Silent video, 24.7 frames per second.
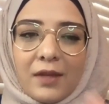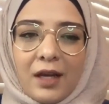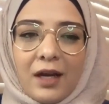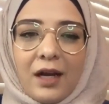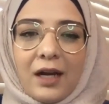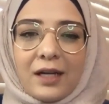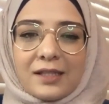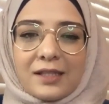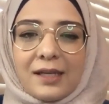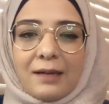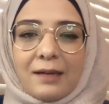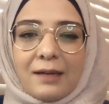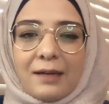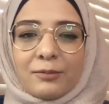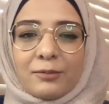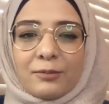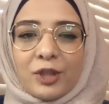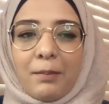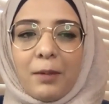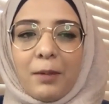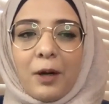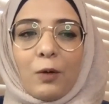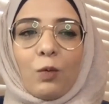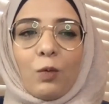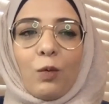assumption
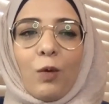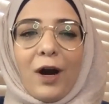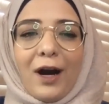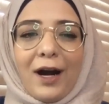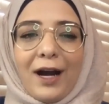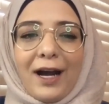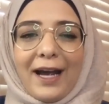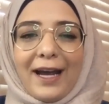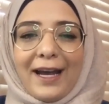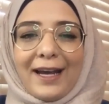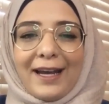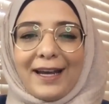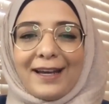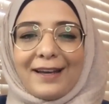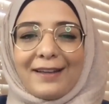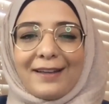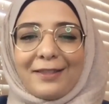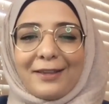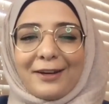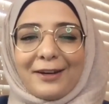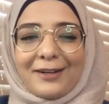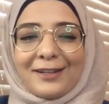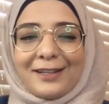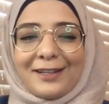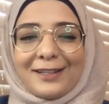about why
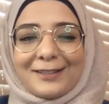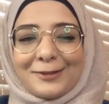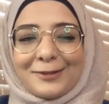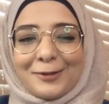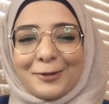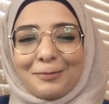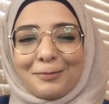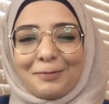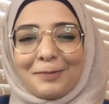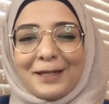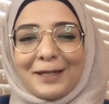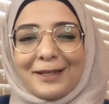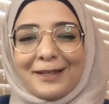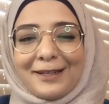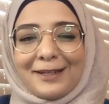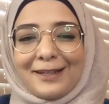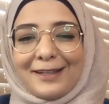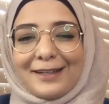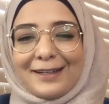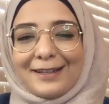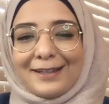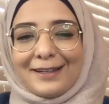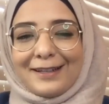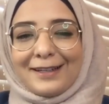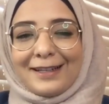there needs to
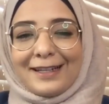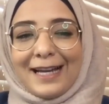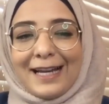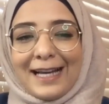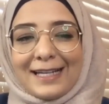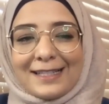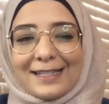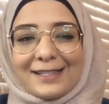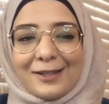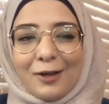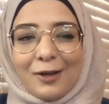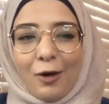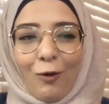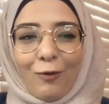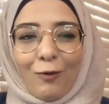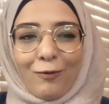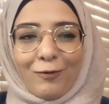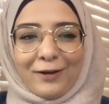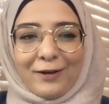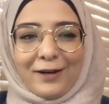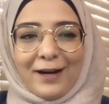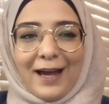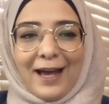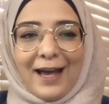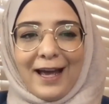be less
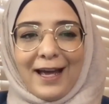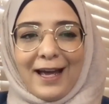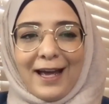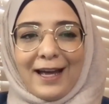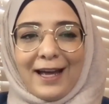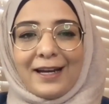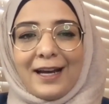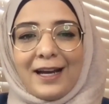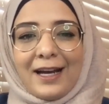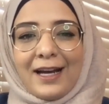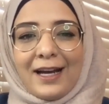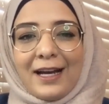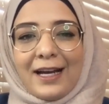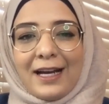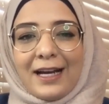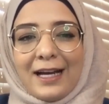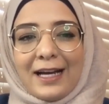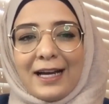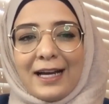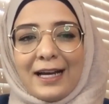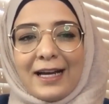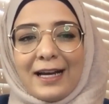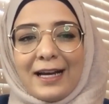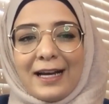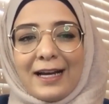overhead
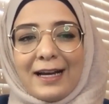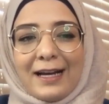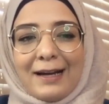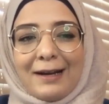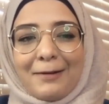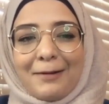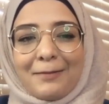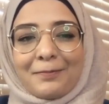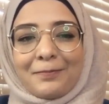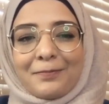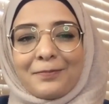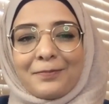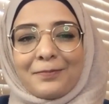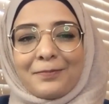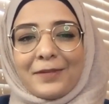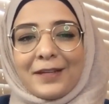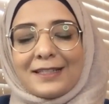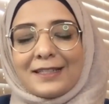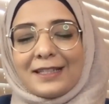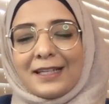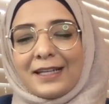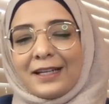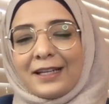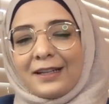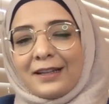
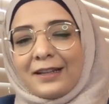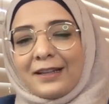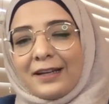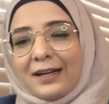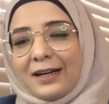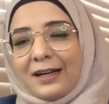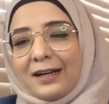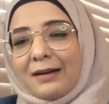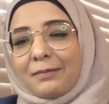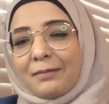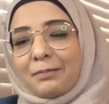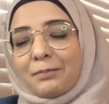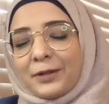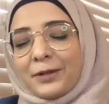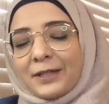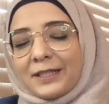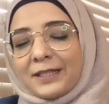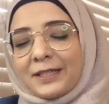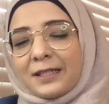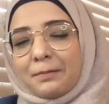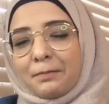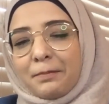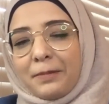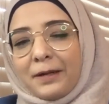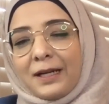is in the
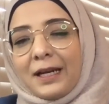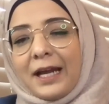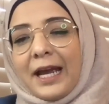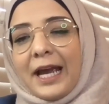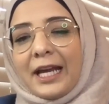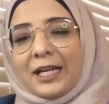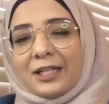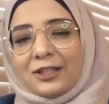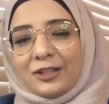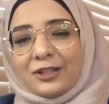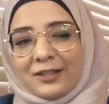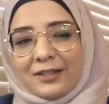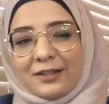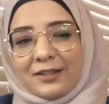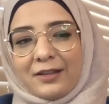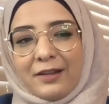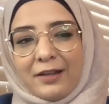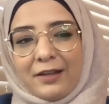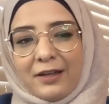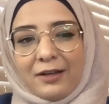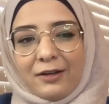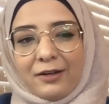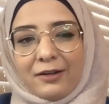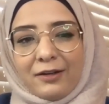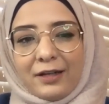principal agent
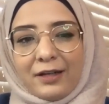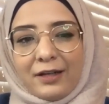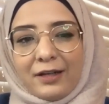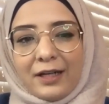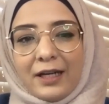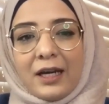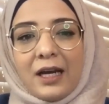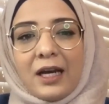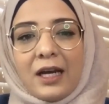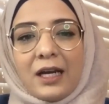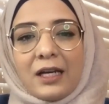theory.